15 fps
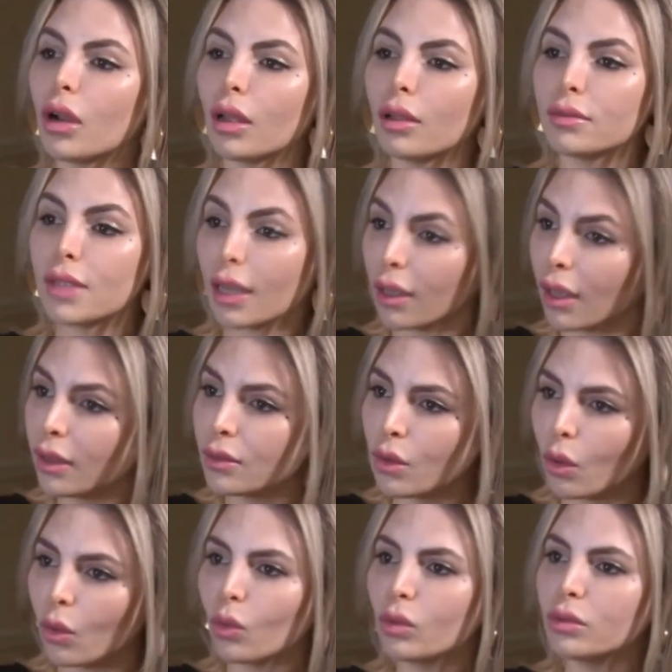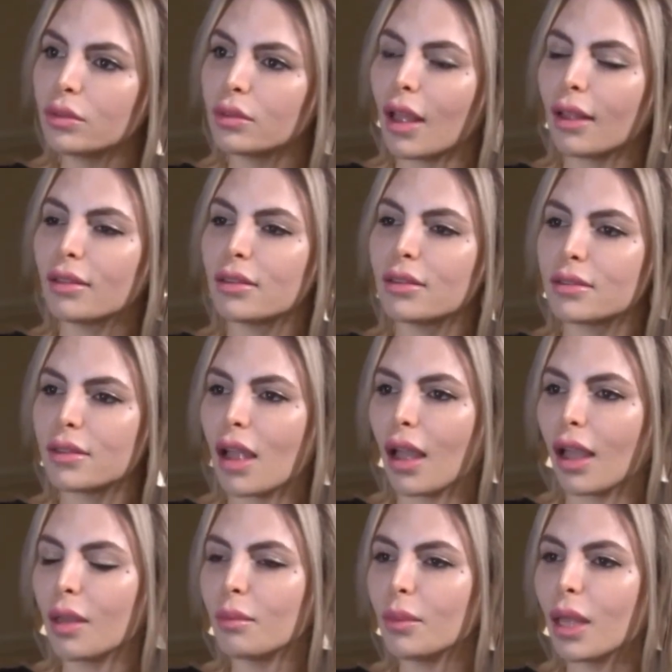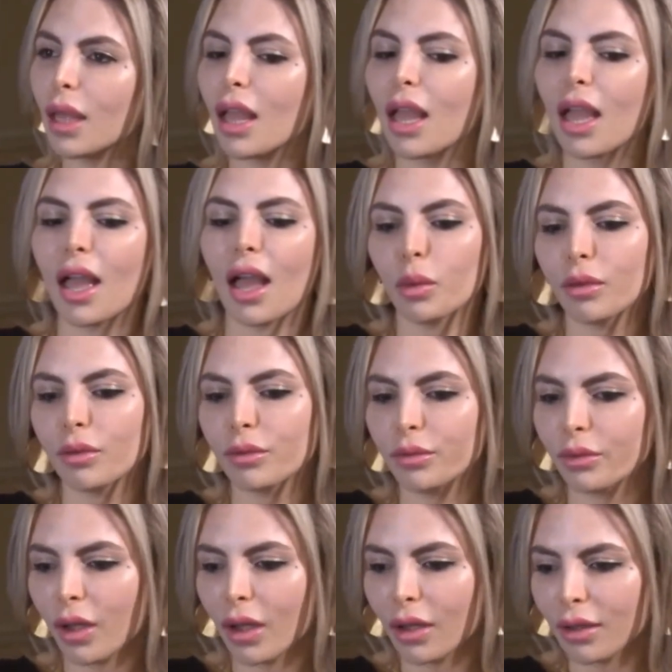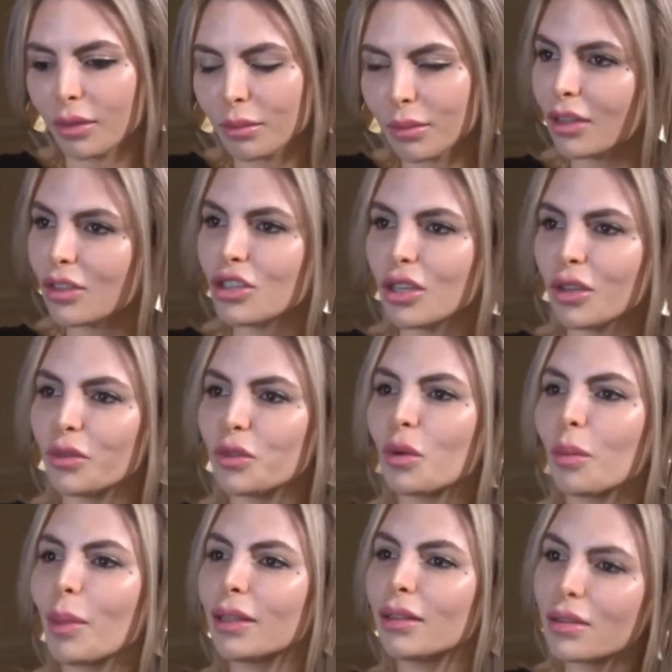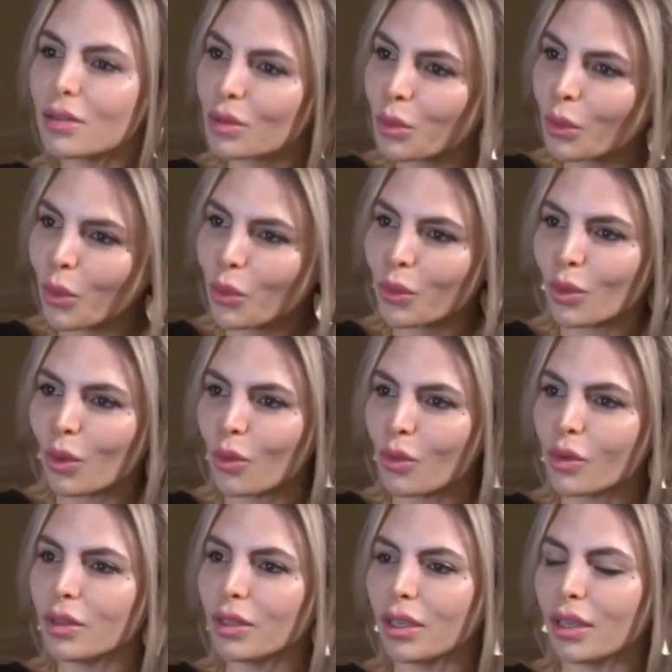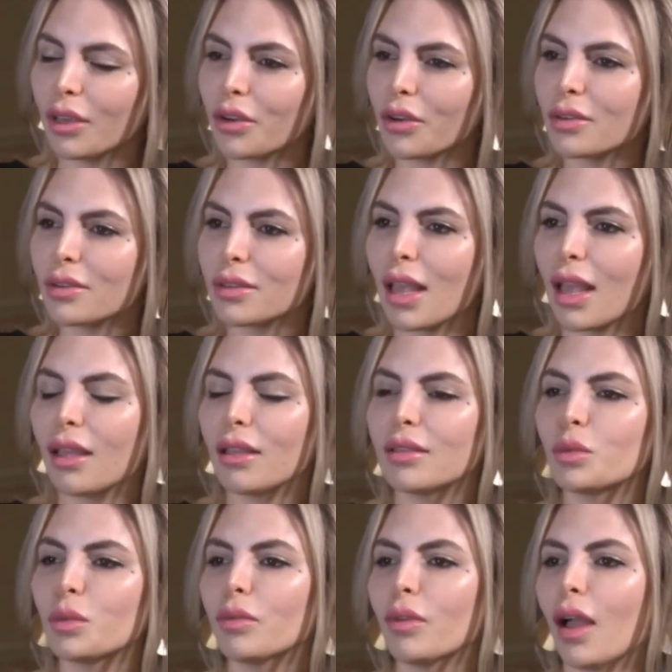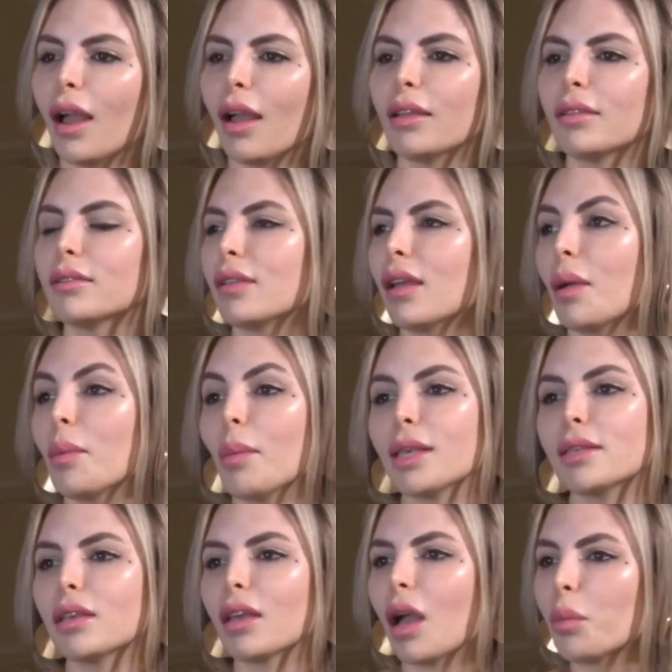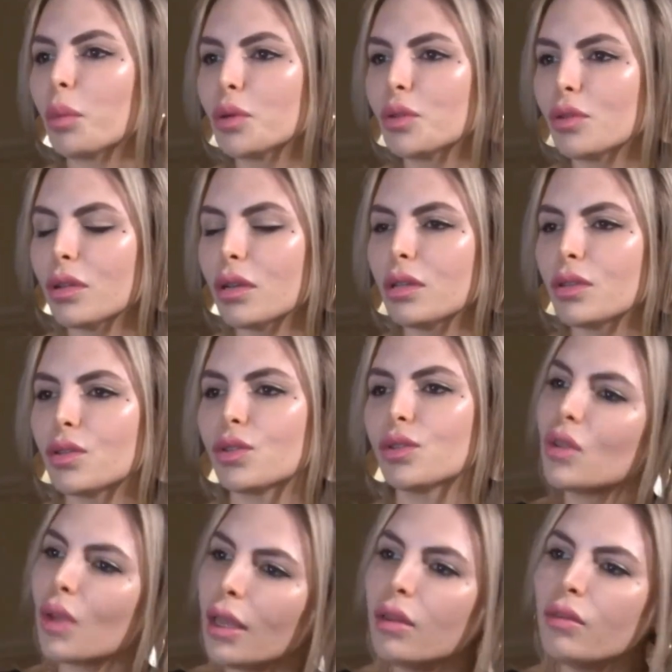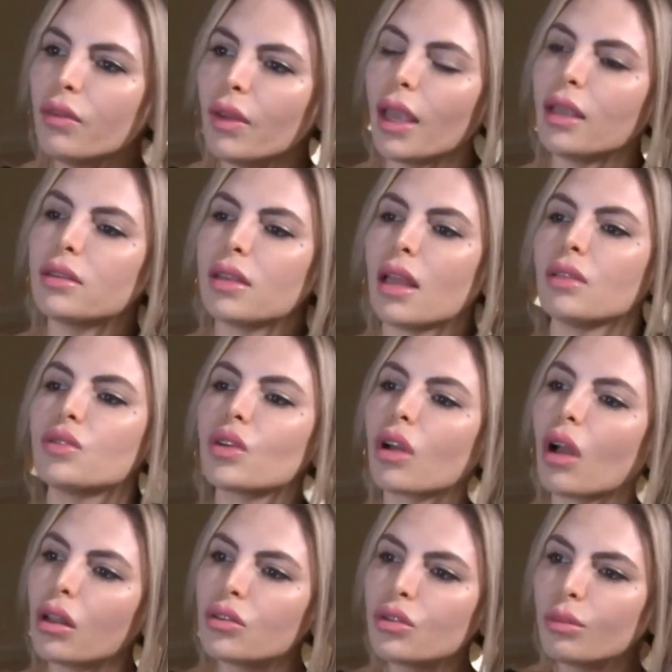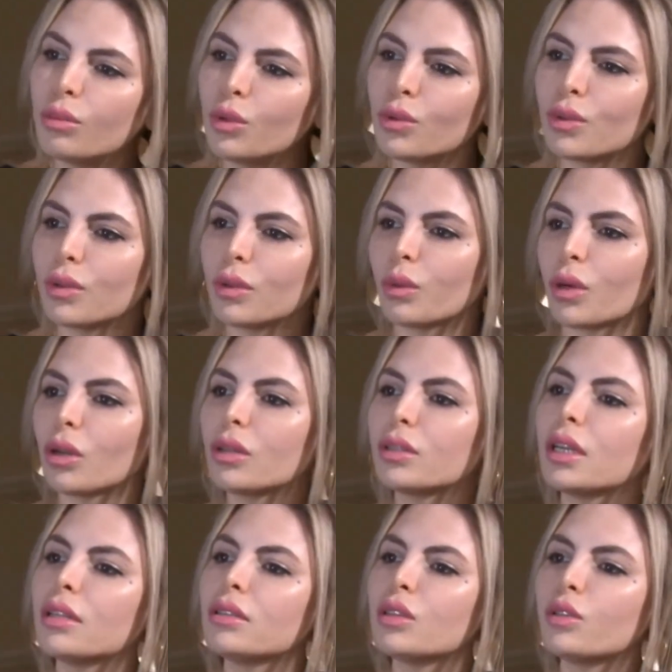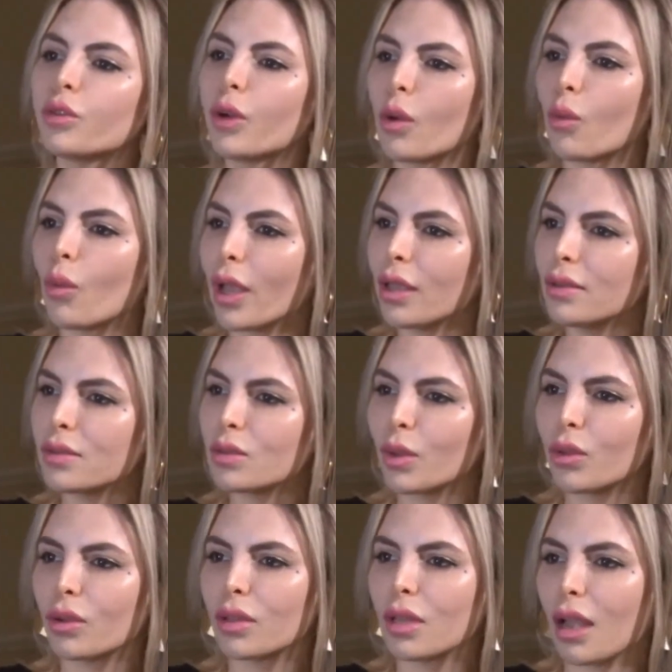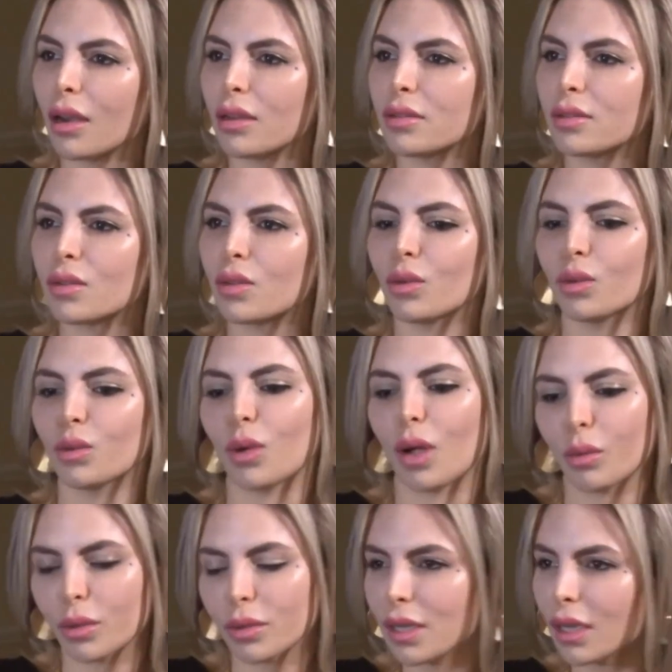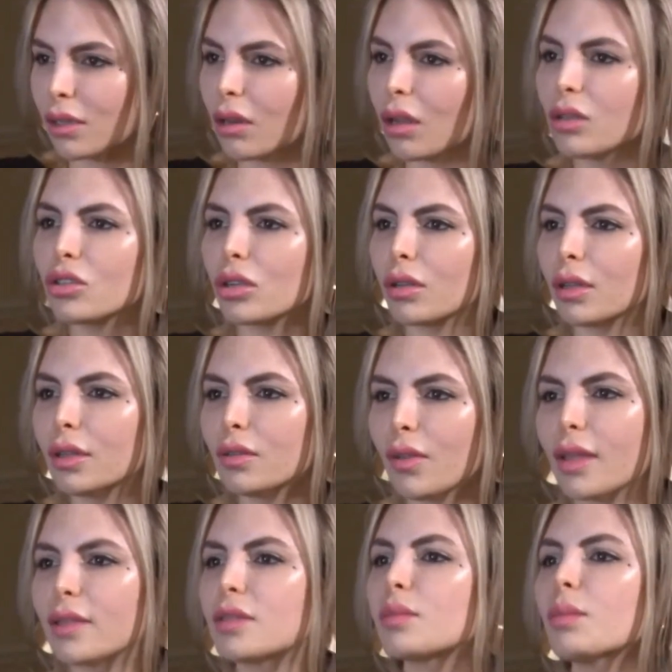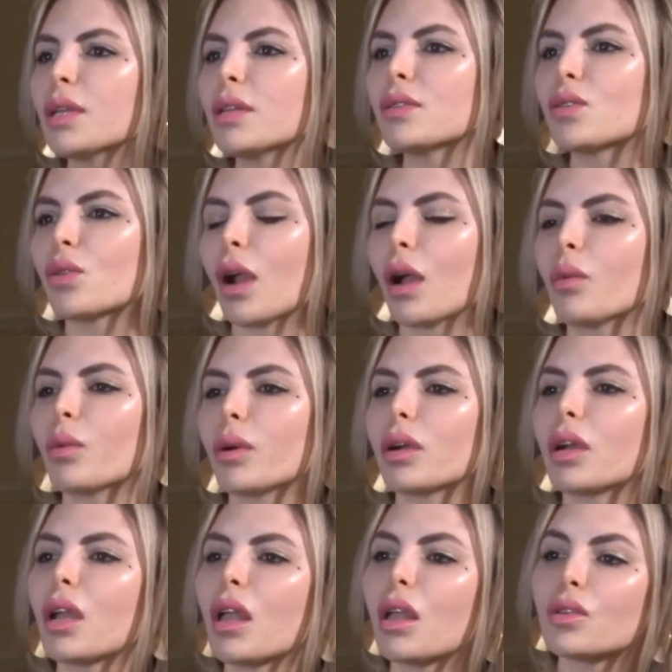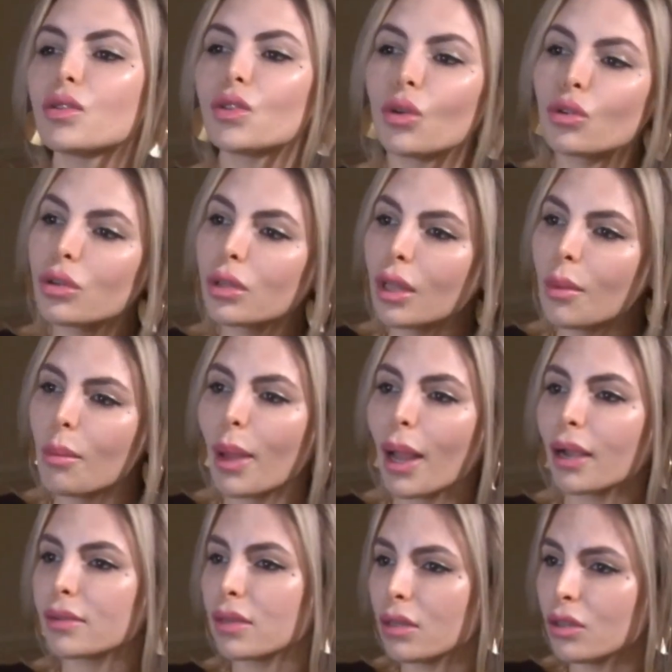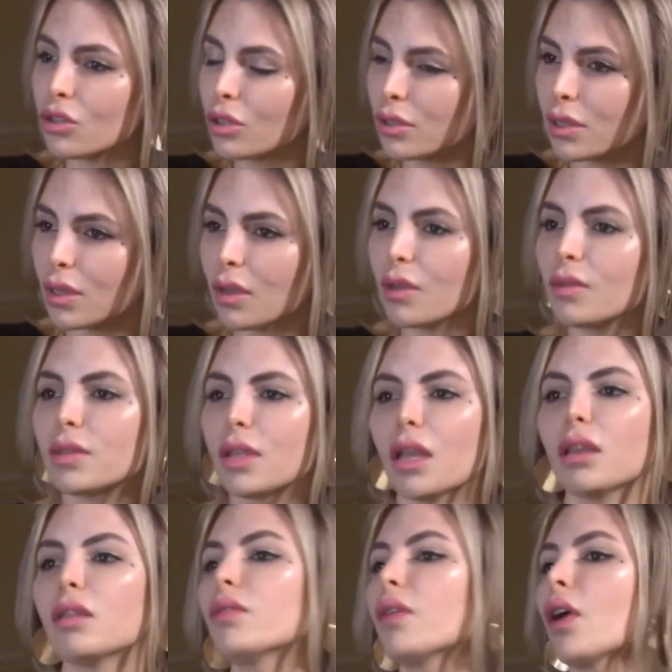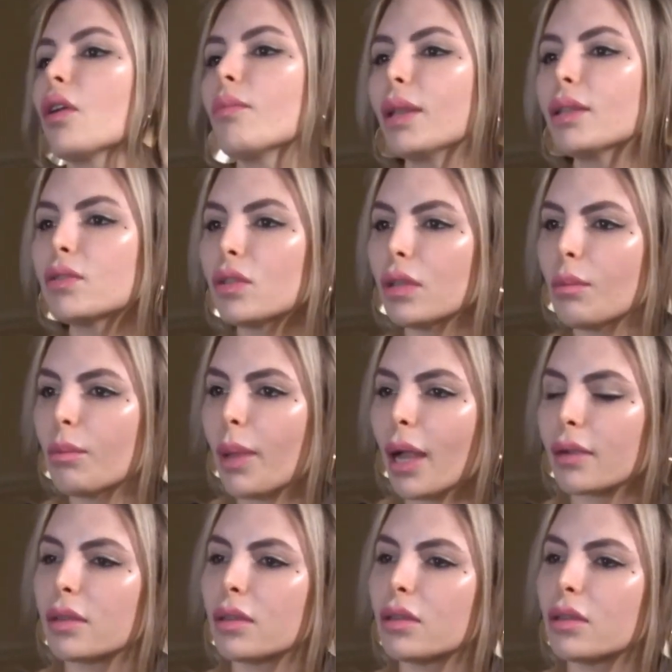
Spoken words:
a decade old at this time. We've achieved tremendous growth over the years, and we've had amazing opportunities to innovate and to contribute to the world in different ways, whether that is through our technological advancements or our social impact initiatives and environmental impact